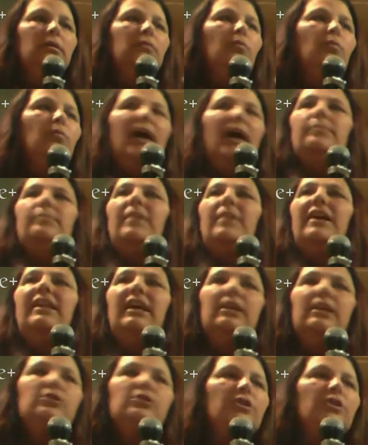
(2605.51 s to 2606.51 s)
Wild by
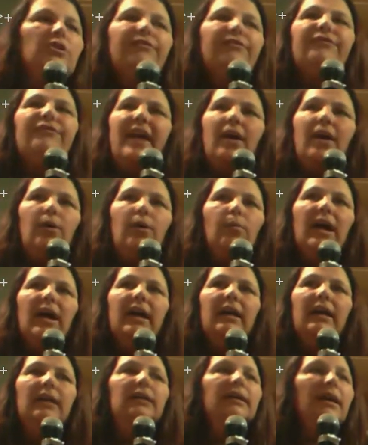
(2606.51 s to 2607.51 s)
Nature,
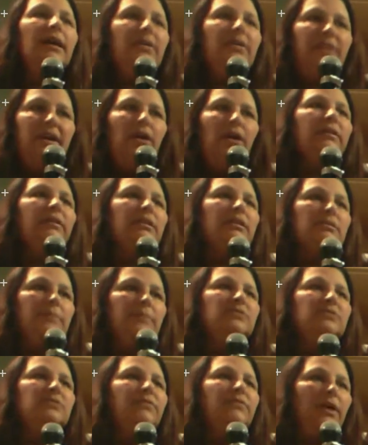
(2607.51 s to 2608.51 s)
Fairway, yeah, they are
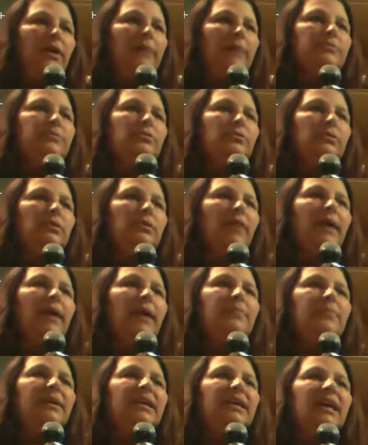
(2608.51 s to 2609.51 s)
expensive. You're absolutely
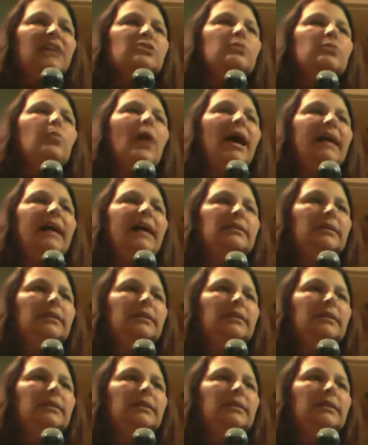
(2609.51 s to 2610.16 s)
right. But guess what?